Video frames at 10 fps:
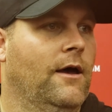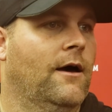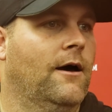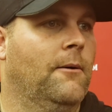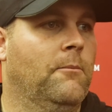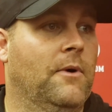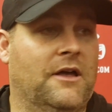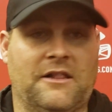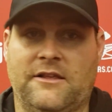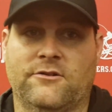
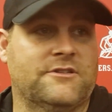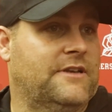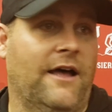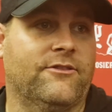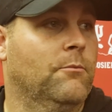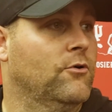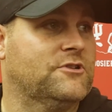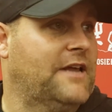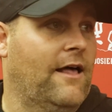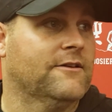Khalil's not the
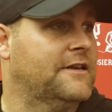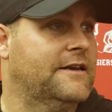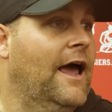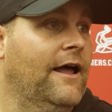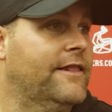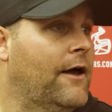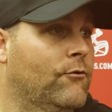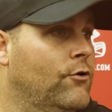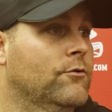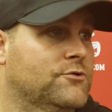most talented guy in that
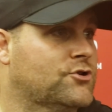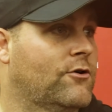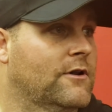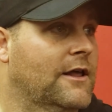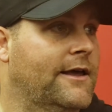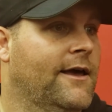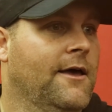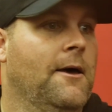room, certainly,